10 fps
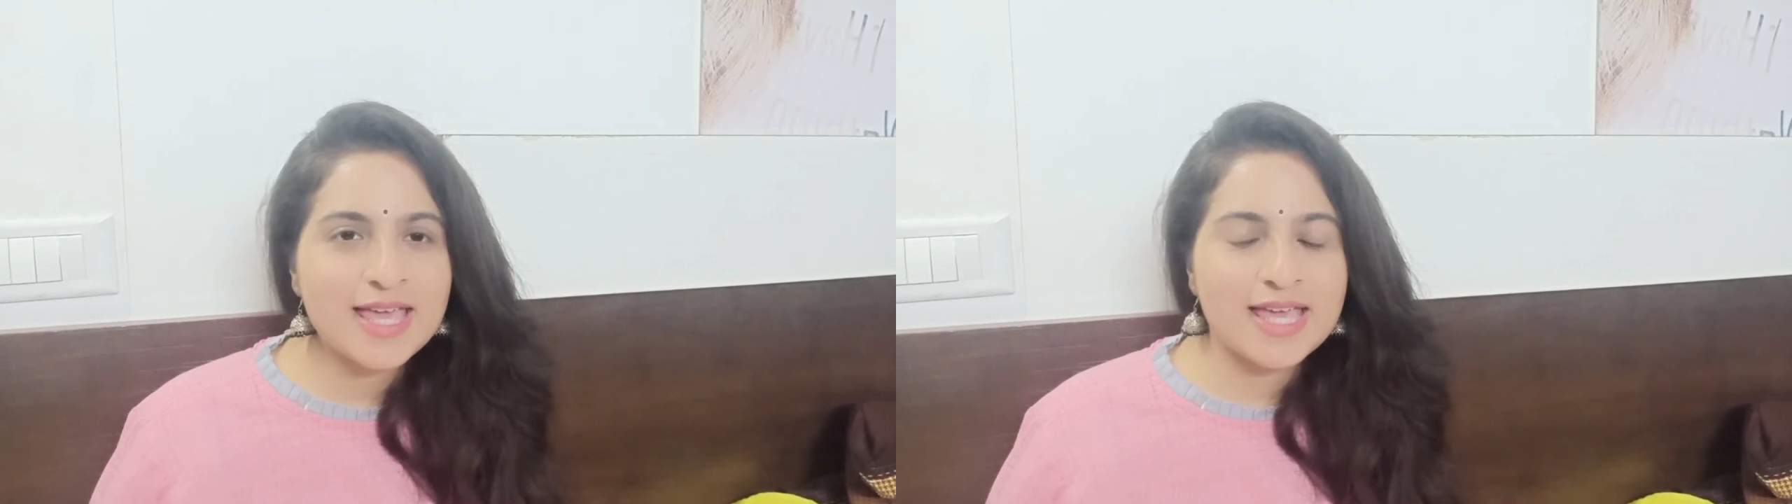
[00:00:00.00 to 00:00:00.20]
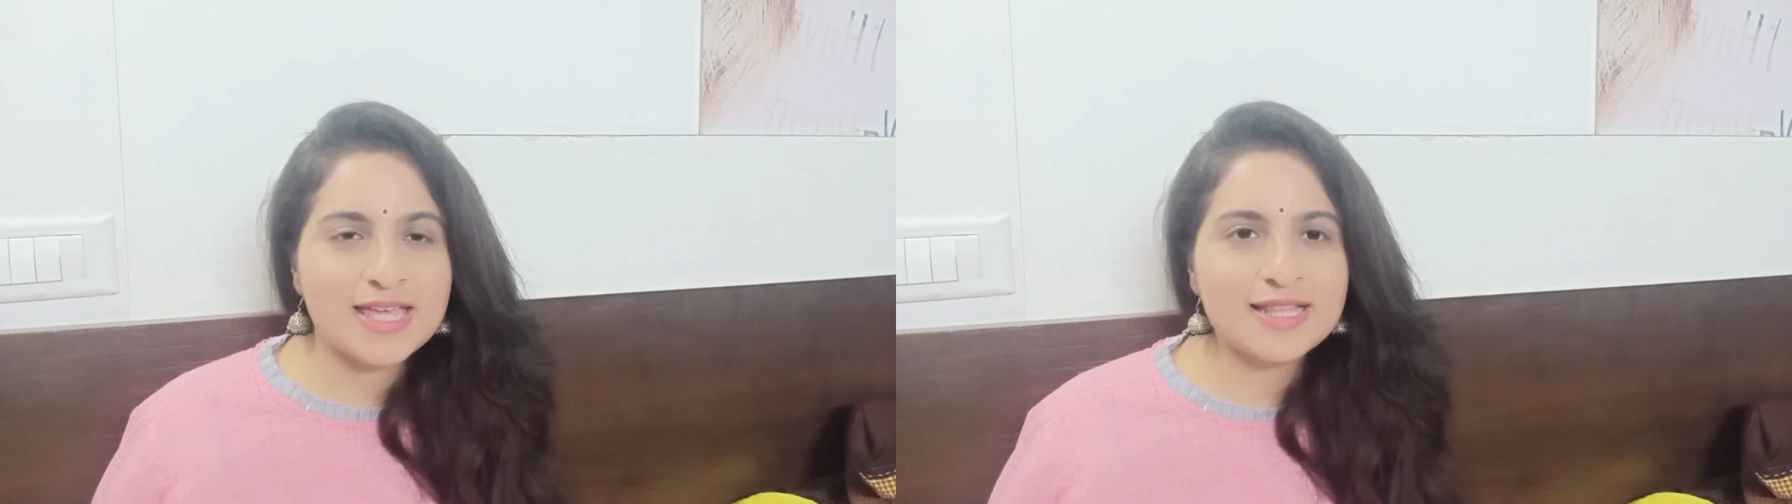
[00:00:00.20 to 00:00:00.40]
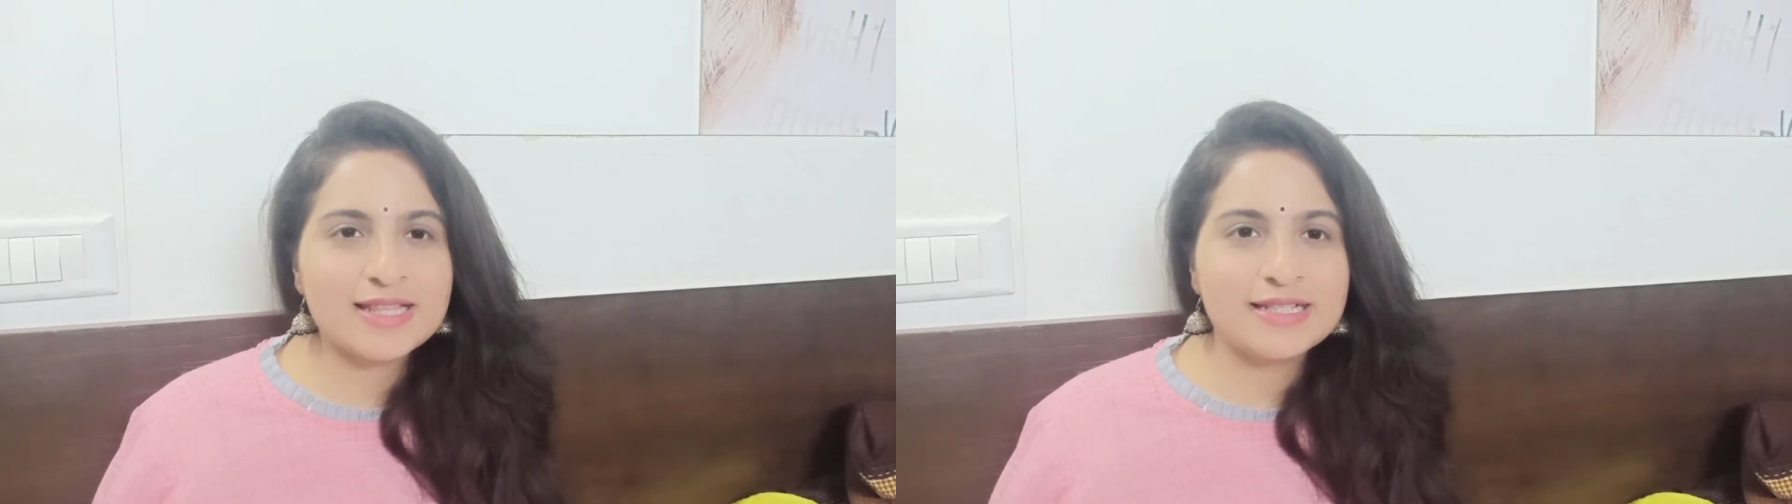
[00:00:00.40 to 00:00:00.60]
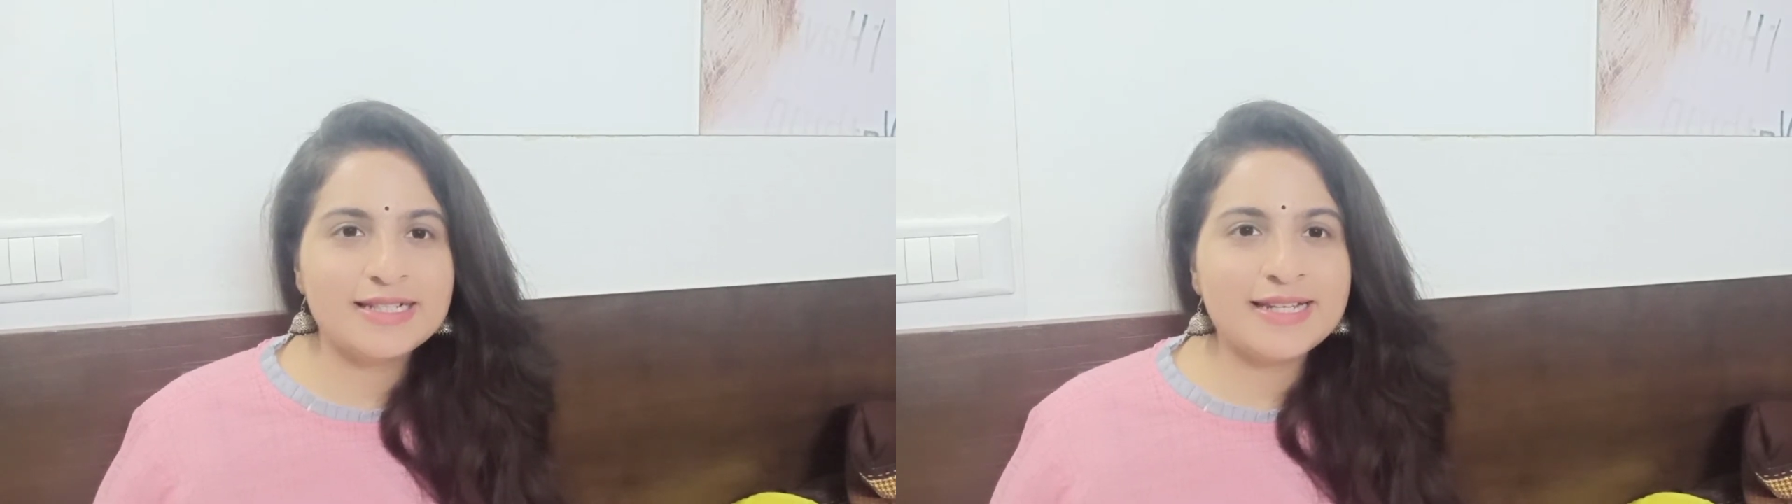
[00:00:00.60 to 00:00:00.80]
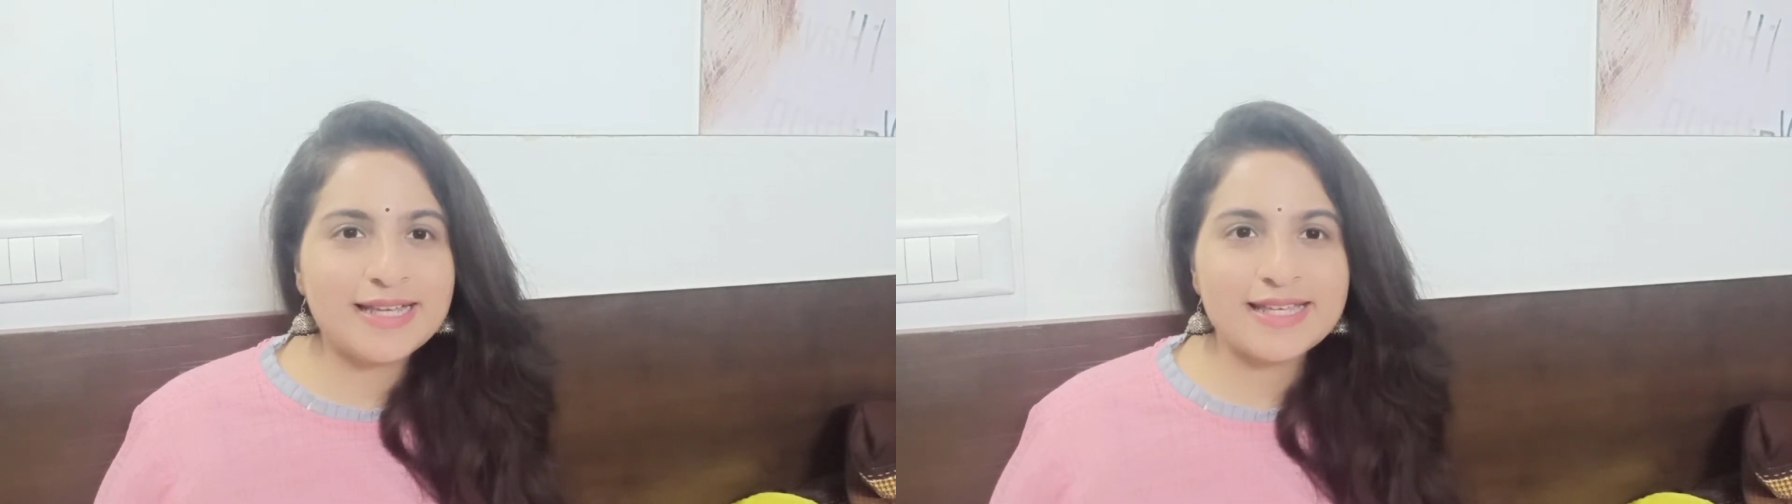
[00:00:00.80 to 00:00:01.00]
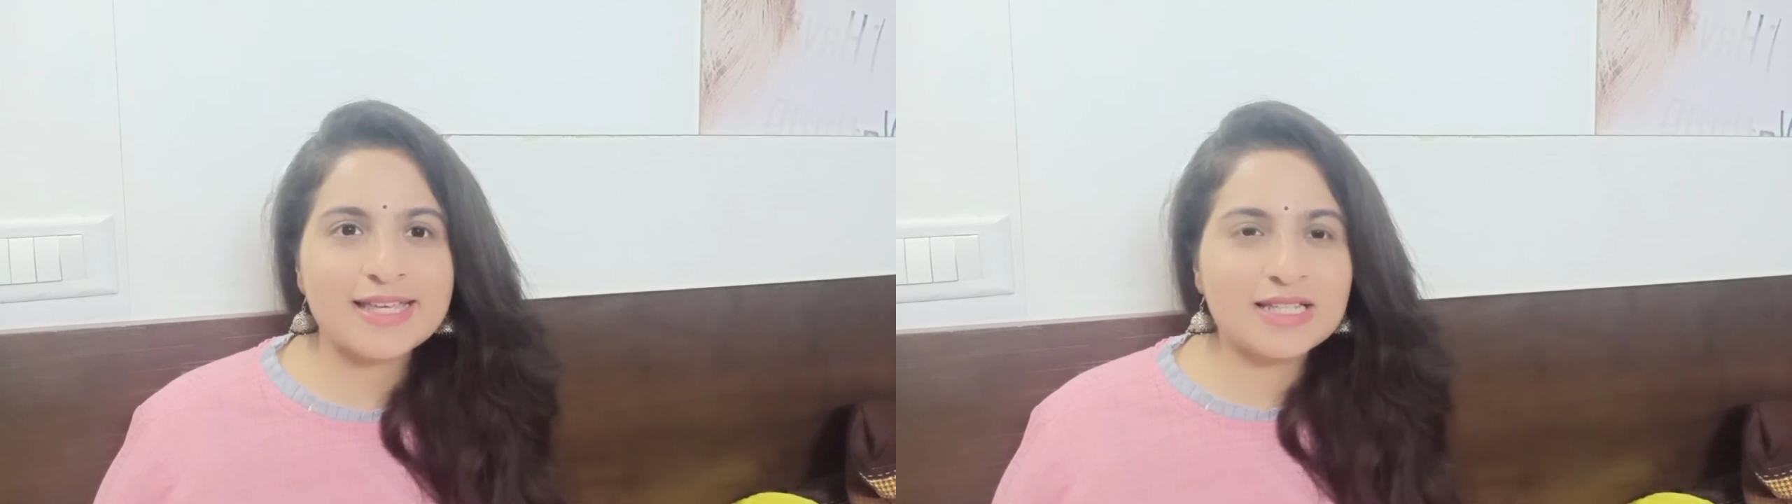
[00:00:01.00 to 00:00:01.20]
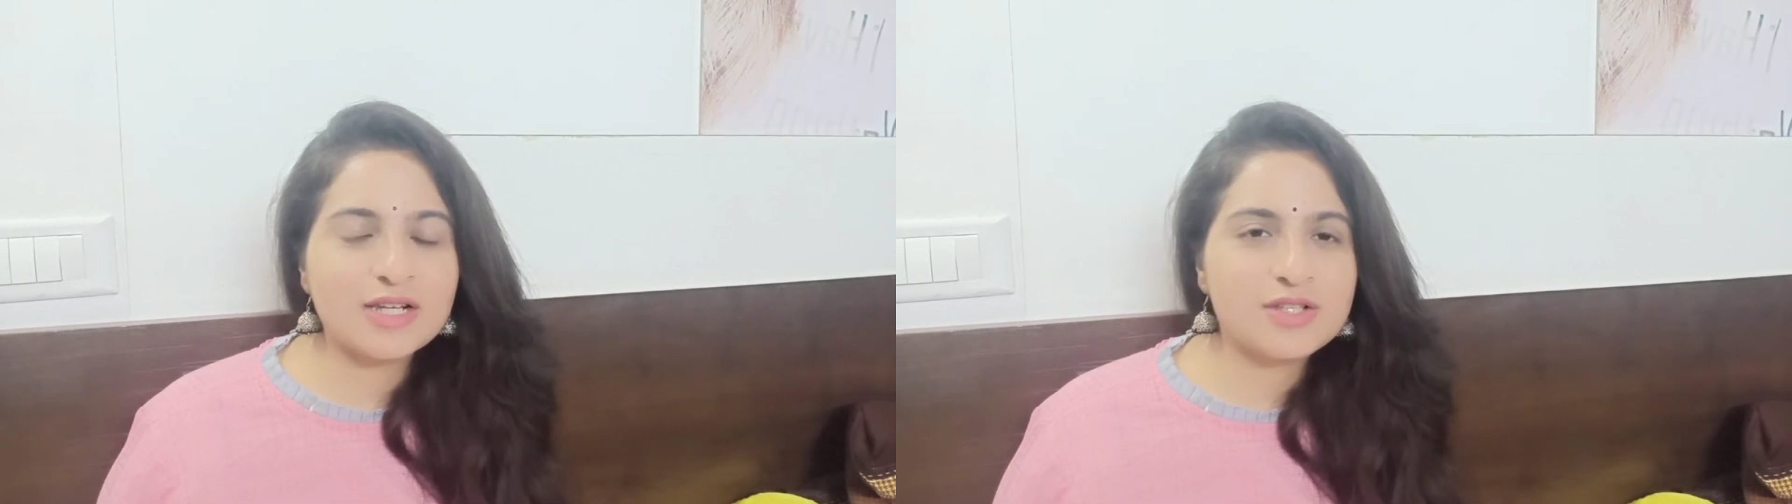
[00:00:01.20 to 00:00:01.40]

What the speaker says: in the link in the